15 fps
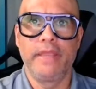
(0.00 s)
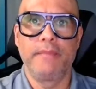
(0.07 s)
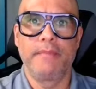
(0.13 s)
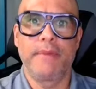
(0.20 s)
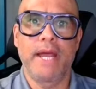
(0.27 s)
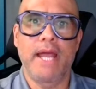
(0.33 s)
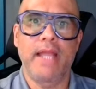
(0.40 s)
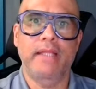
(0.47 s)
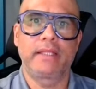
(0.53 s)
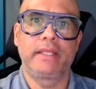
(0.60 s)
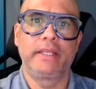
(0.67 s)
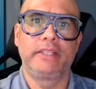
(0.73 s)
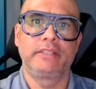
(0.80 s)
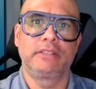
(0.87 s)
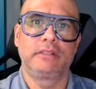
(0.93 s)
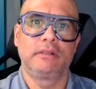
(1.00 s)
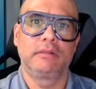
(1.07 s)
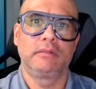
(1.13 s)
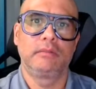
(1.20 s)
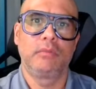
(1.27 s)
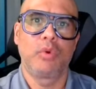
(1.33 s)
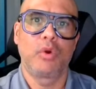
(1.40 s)
impact is
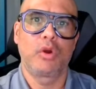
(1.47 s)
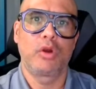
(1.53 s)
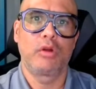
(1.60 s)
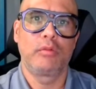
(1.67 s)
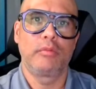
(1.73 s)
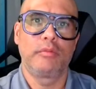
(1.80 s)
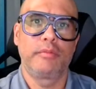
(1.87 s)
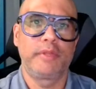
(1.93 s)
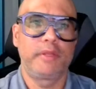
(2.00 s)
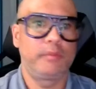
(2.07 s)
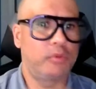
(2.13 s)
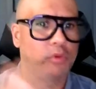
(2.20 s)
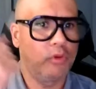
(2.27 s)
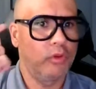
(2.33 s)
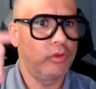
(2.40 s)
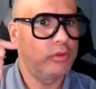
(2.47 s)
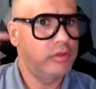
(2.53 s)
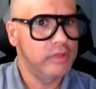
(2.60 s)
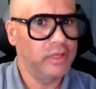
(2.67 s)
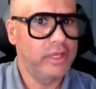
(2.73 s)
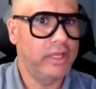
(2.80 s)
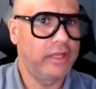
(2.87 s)
on more on
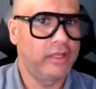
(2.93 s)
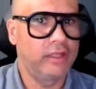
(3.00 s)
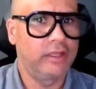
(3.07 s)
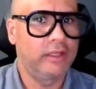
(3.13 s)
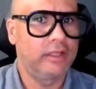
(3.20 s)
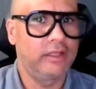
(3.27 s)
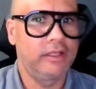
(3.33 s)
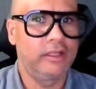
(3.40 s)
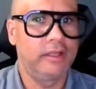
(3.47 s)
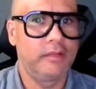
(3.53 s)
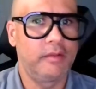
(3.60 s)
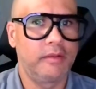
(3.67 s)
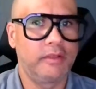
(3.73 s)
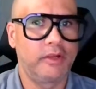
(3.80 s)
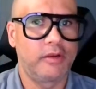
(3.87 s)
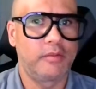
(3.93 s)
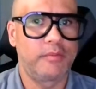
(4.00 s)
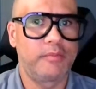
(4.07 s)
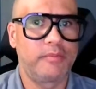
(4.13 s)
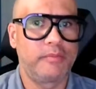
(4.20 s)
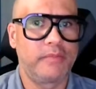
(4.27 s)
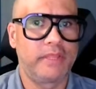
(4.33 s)
people and
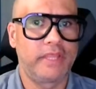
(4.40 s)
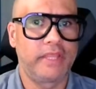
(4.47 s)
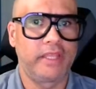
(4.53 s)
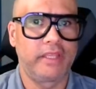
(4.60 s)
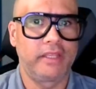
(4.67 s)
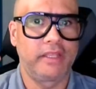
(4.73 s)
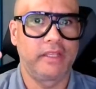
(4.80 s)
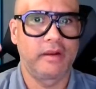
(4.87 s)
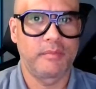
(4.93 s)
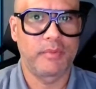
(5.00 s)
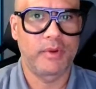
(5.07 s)
their thinking,